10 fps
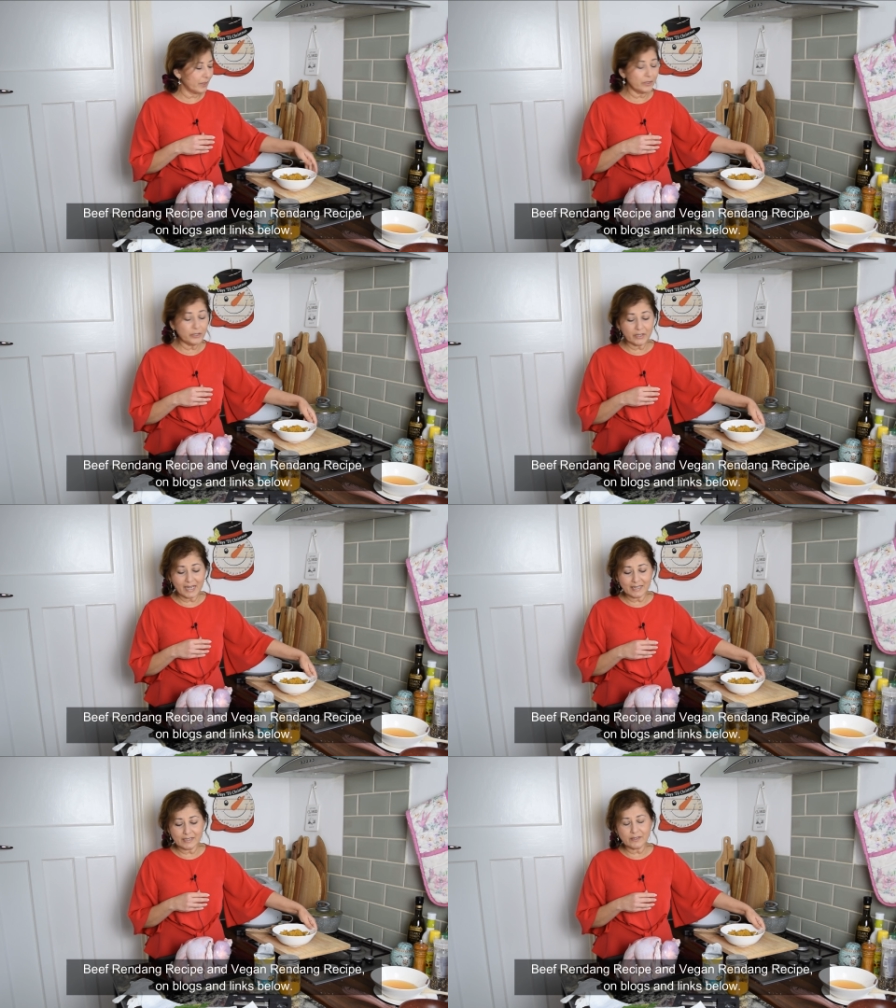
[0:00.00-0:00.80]
going to
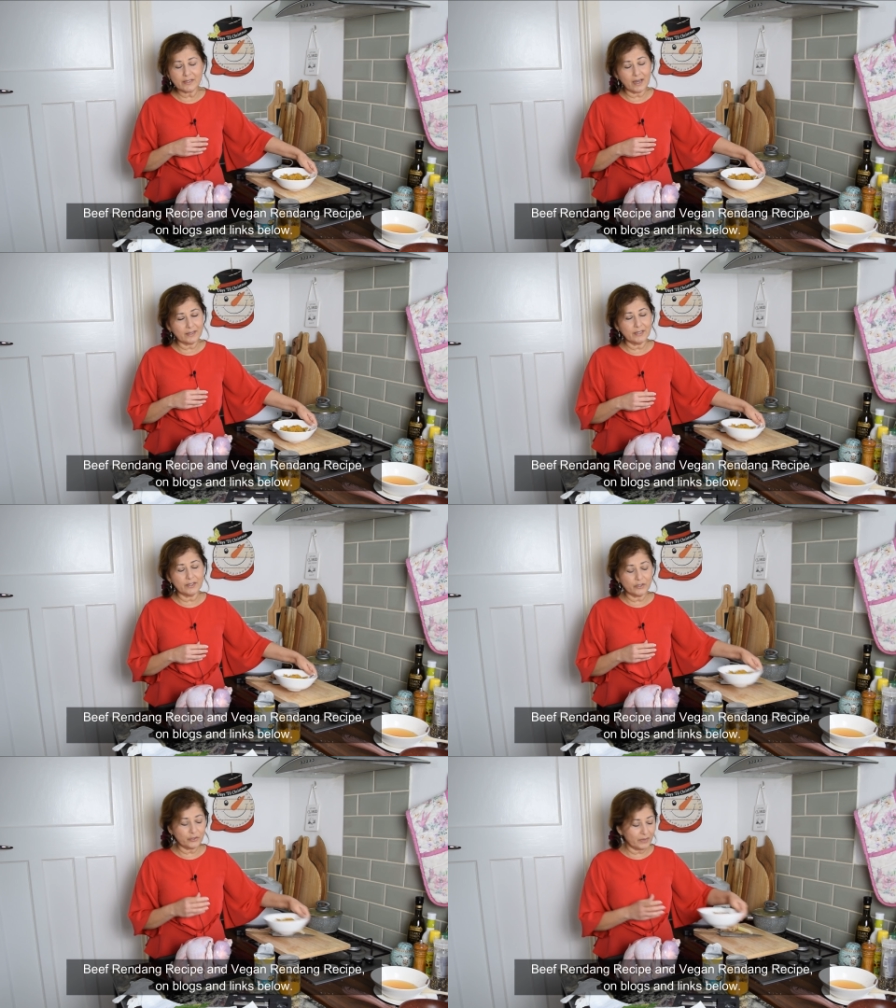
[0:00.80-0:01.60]
get
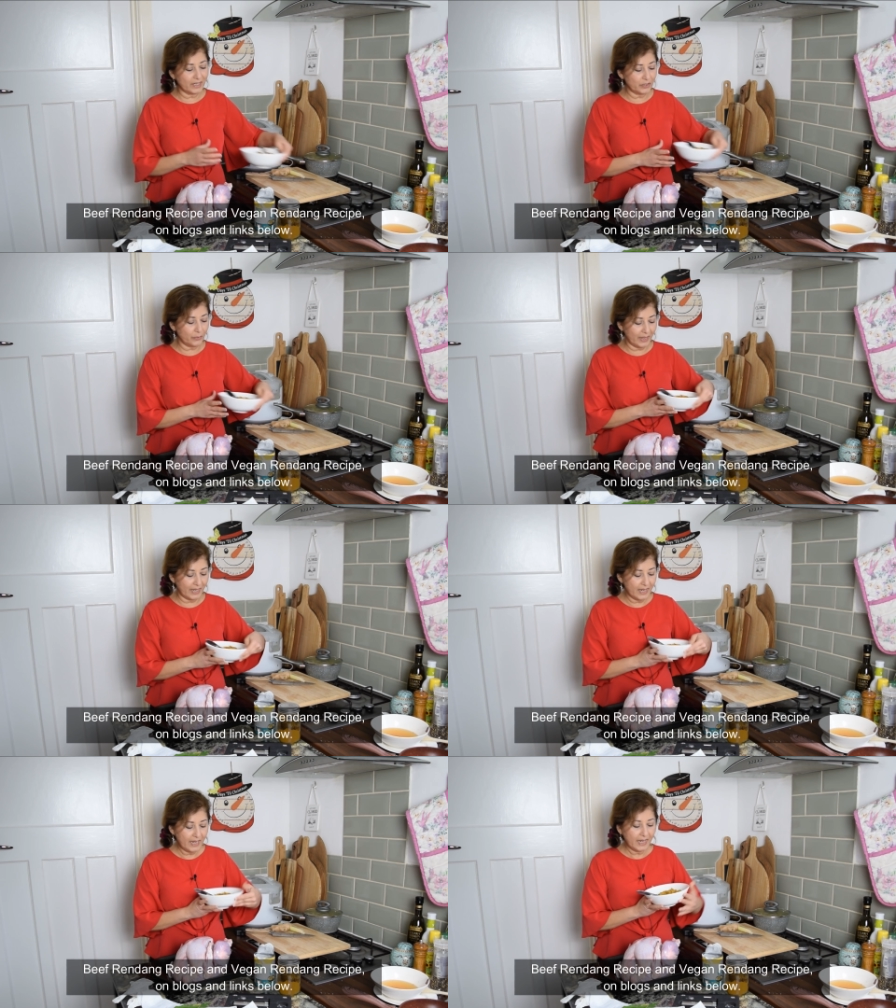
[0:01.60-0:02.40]
started straight
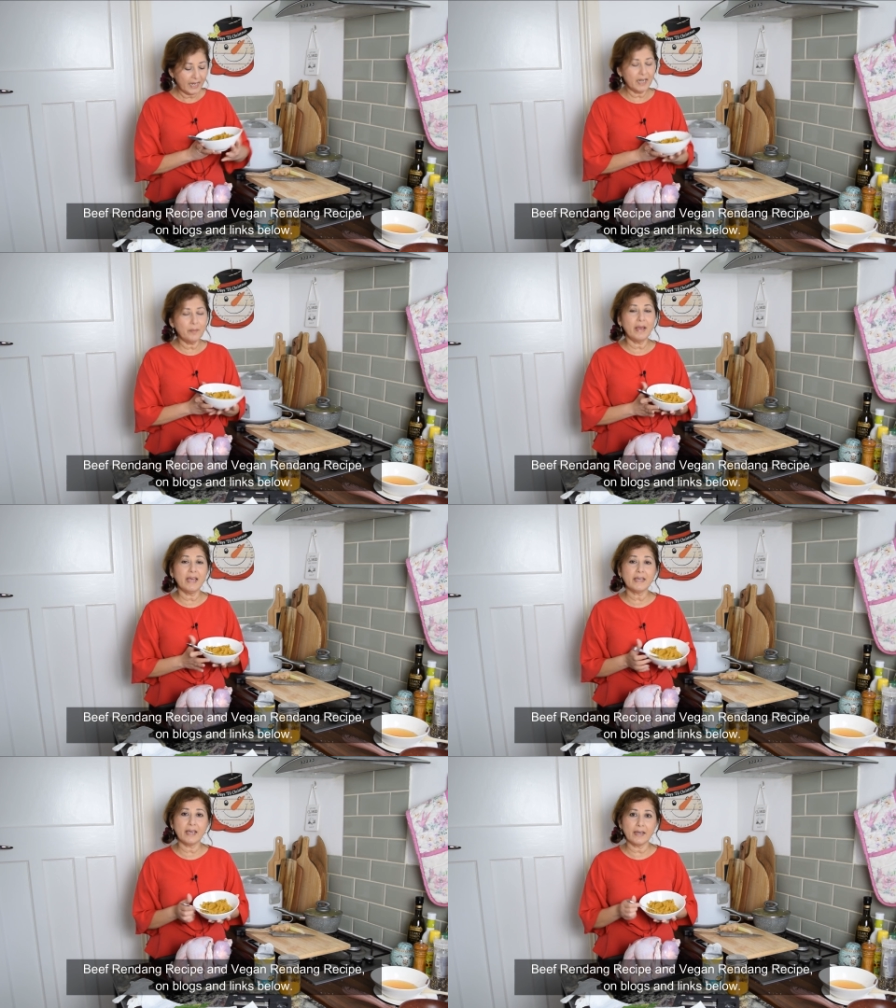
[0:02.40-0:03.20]
away in
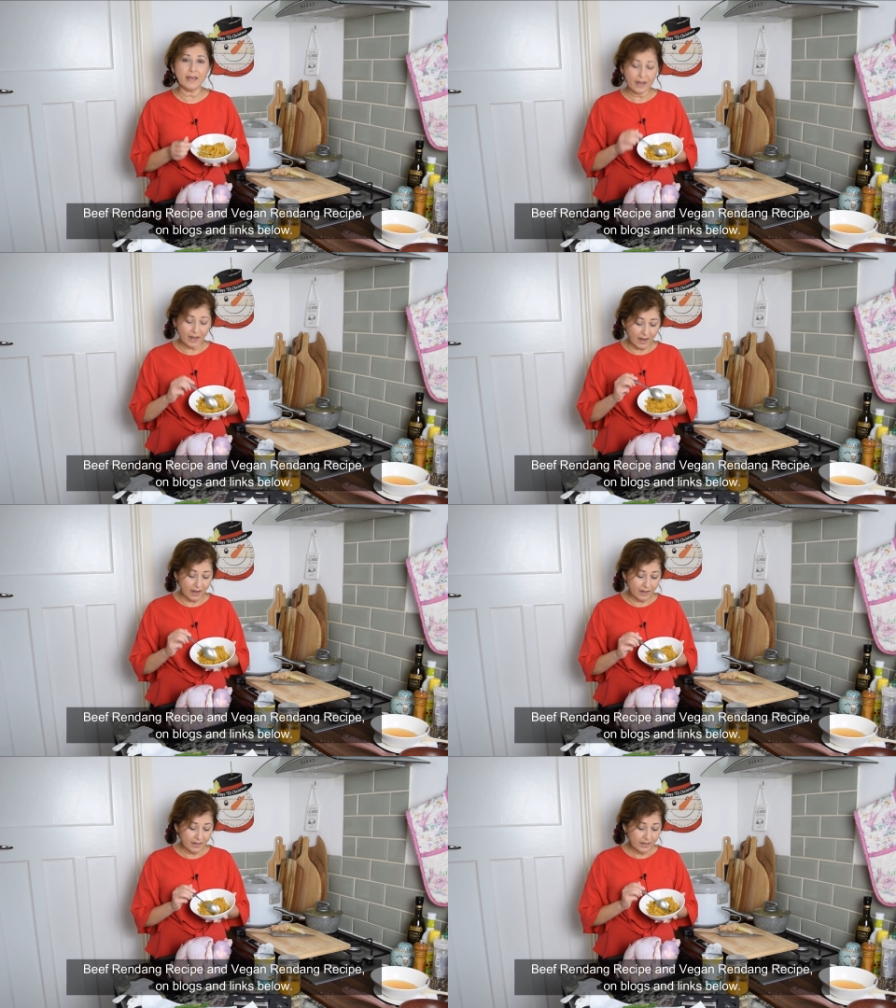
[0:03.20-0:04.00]
making
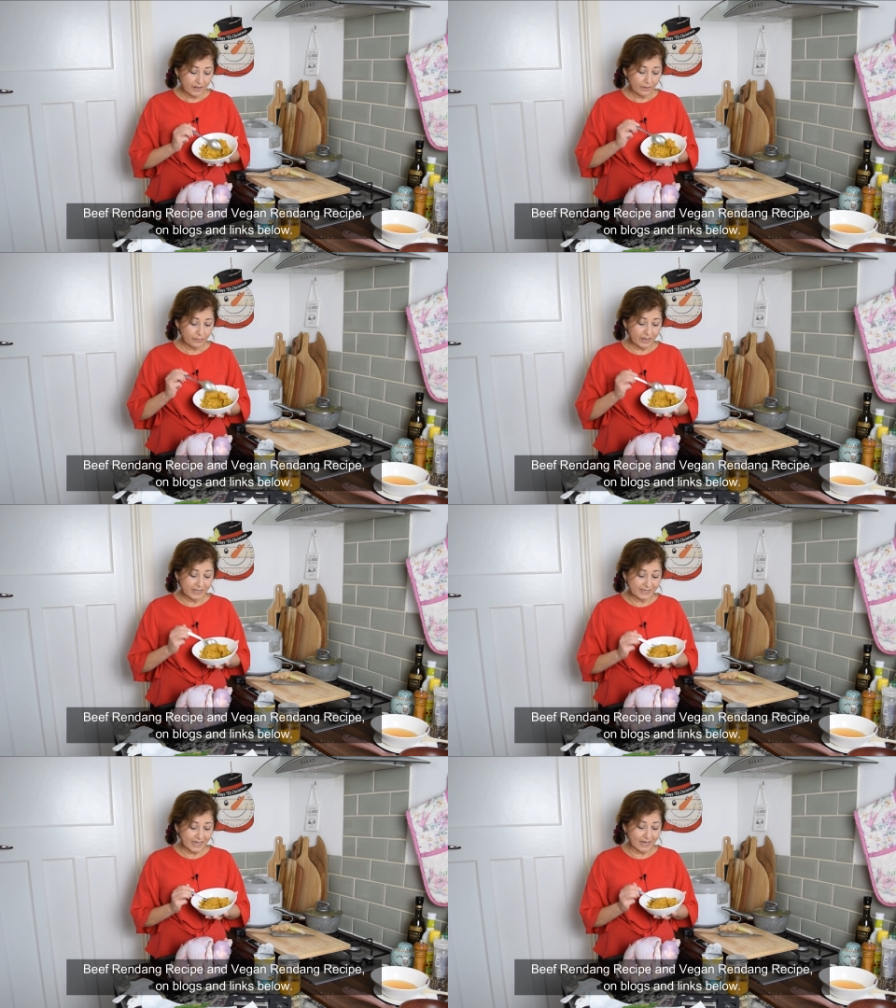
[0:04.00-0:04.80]
our
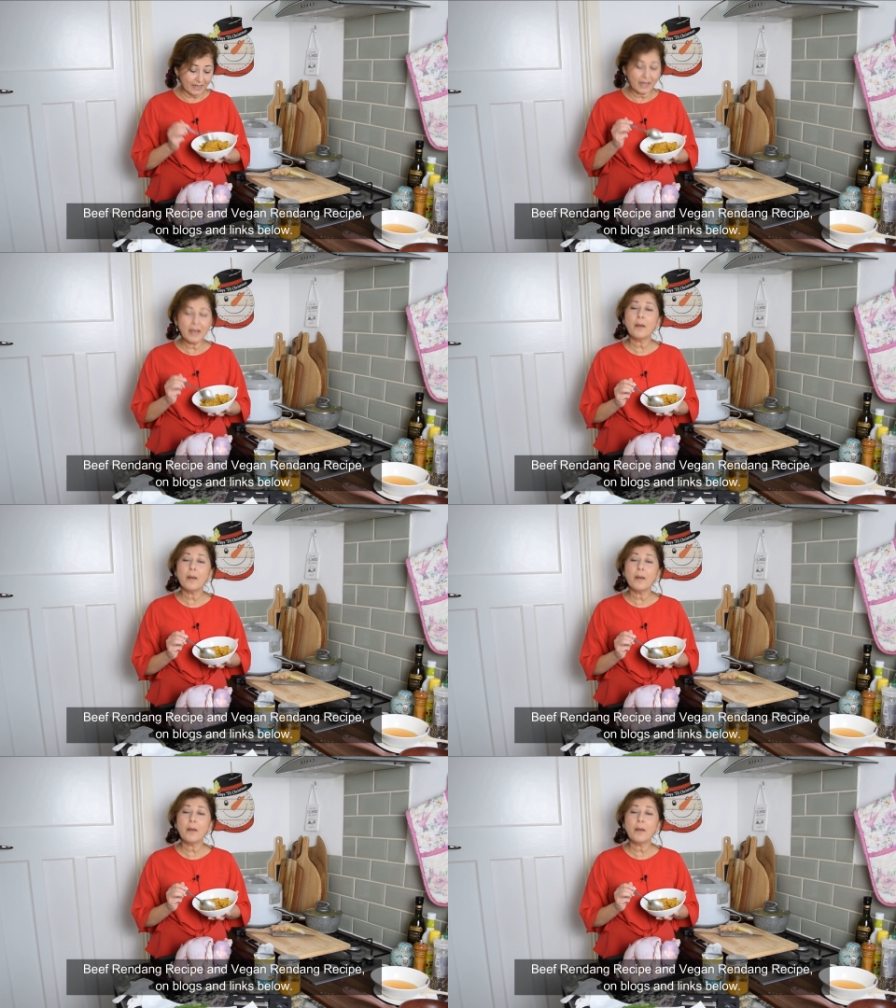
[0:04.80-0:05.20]
rendang